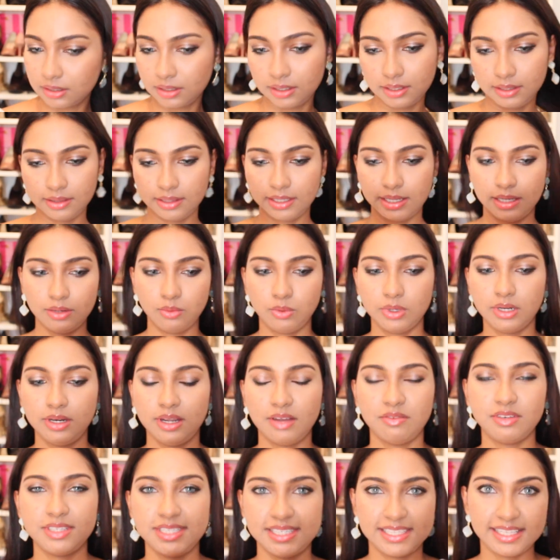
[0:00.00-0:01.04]
And then
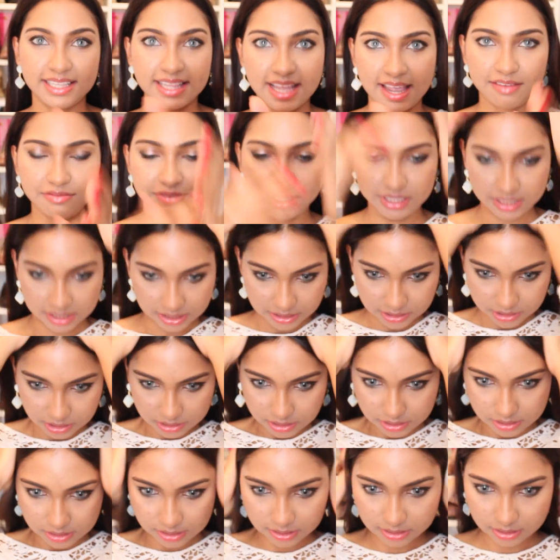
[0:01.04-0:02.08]
whatever's left, I'll
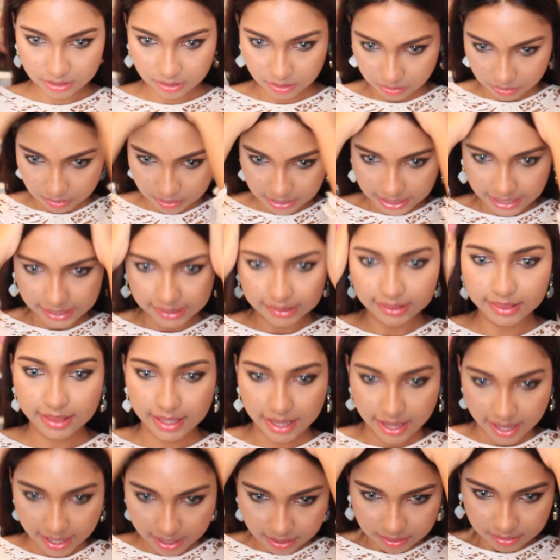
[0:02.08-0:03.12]
just go like
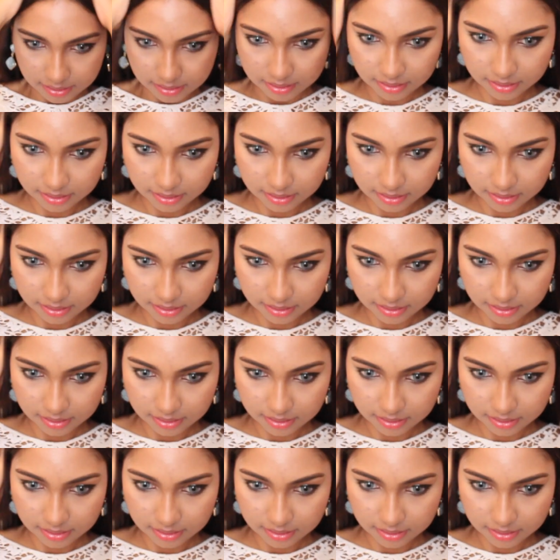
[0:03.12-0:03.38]
that.